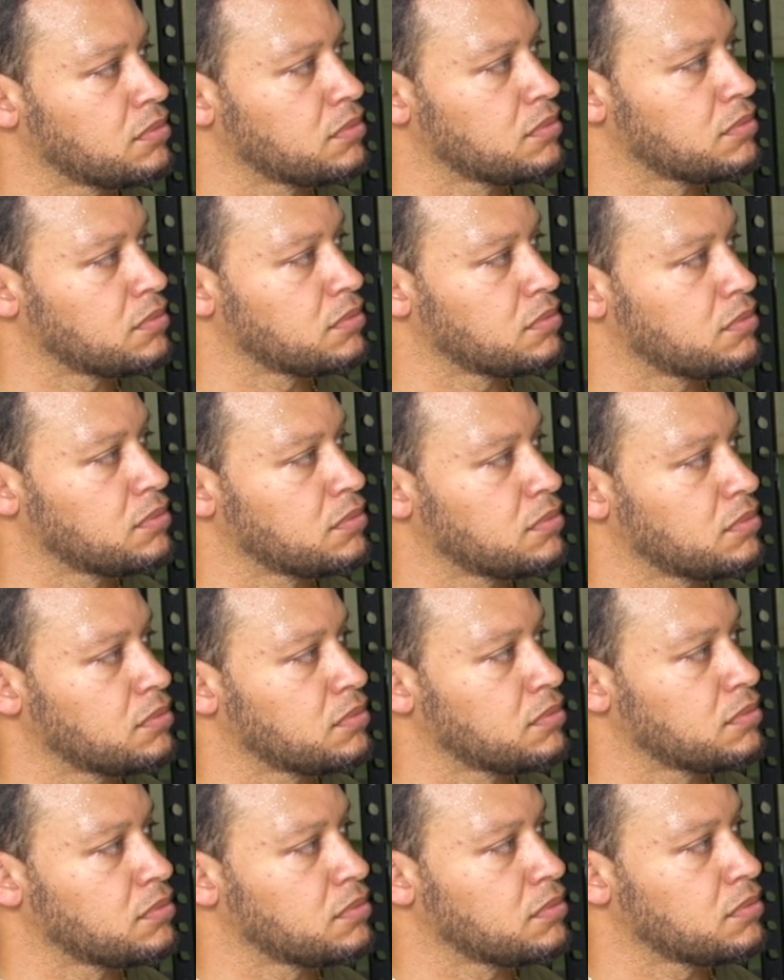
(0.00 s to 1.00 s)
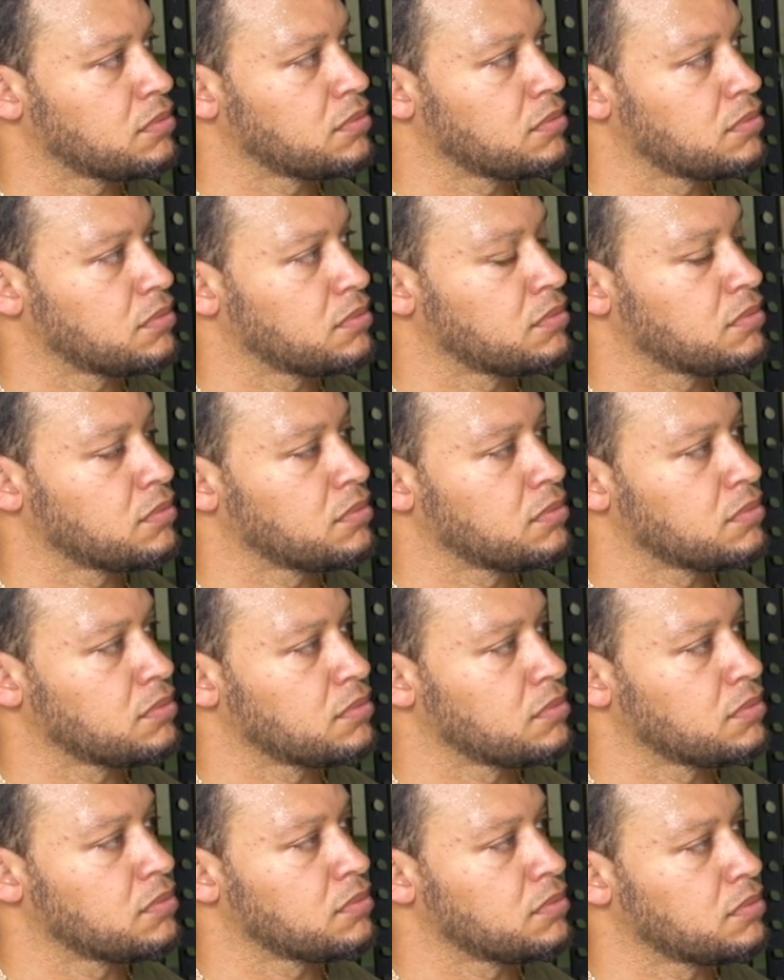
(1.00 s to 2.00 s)

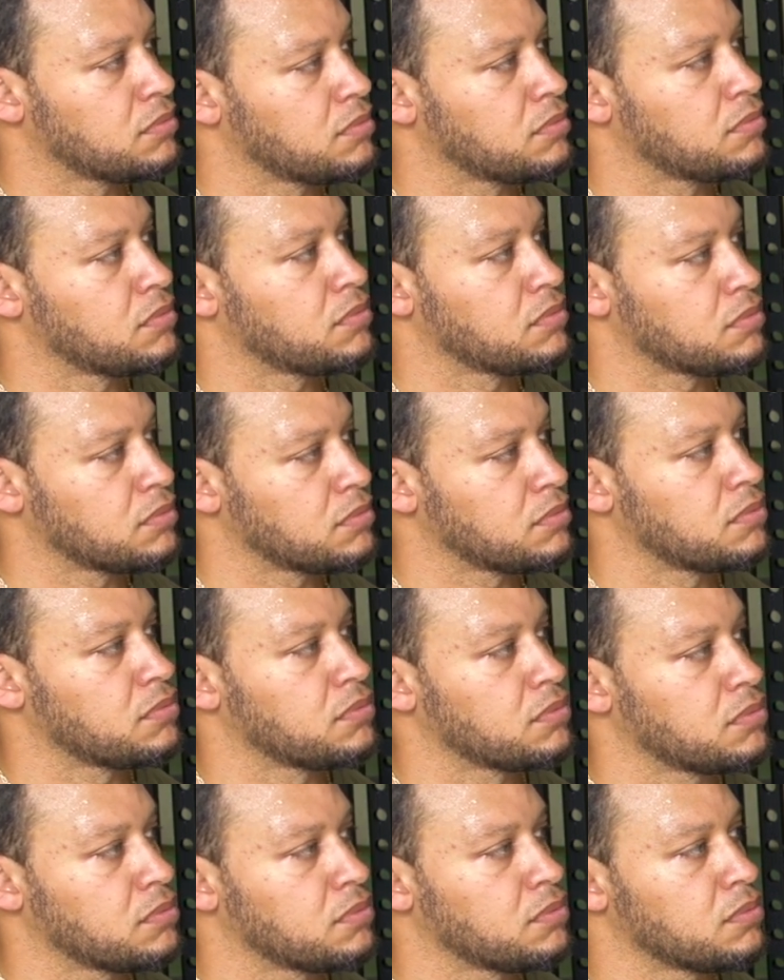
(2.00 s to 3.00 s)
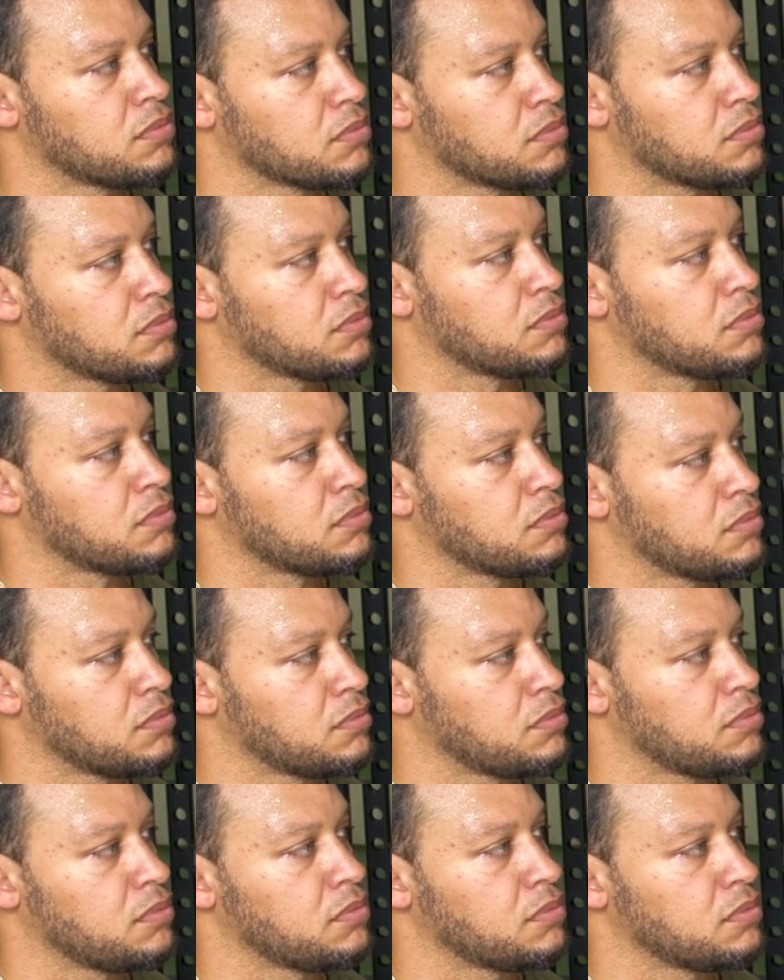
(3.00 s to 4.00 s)

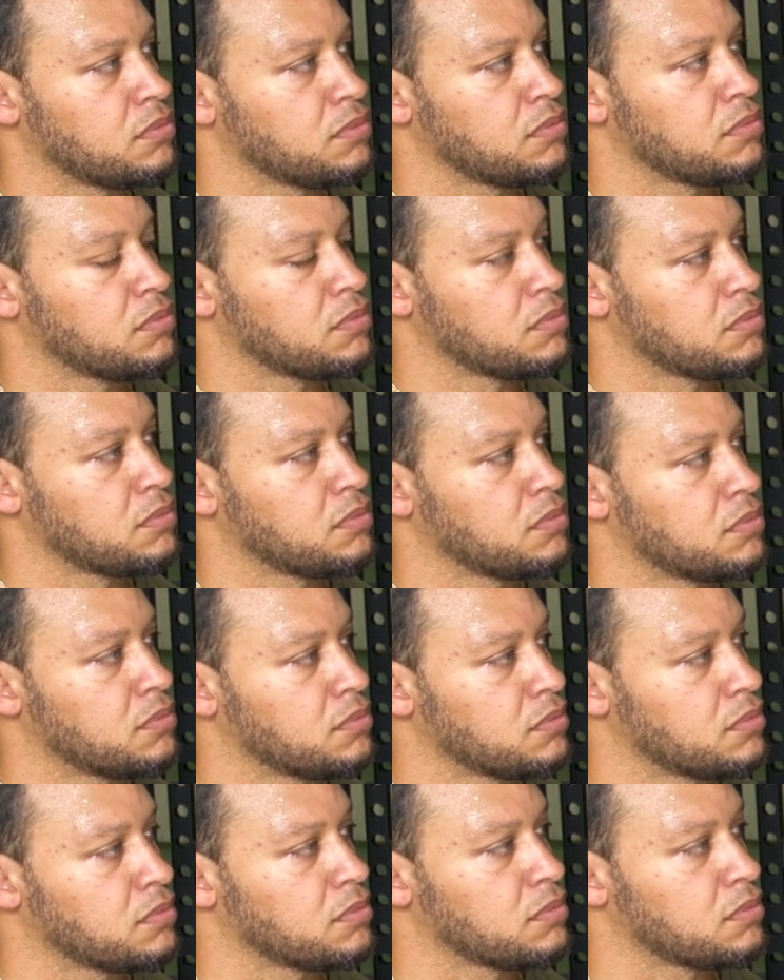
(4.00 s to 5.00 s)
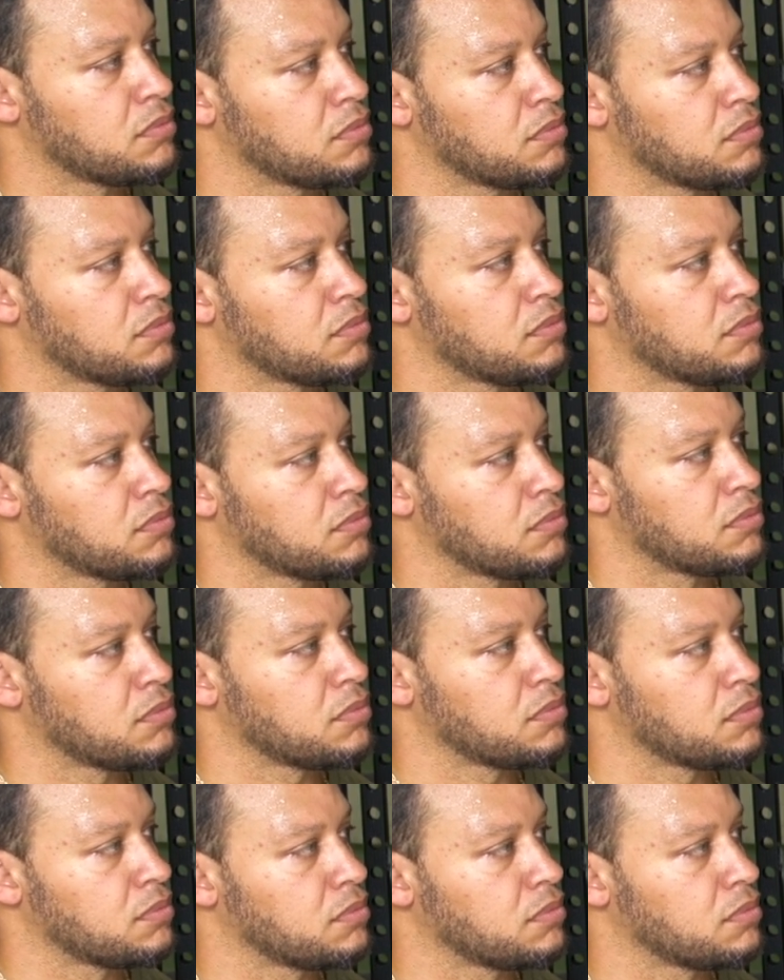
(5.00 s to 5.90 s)
This person isn't speaking.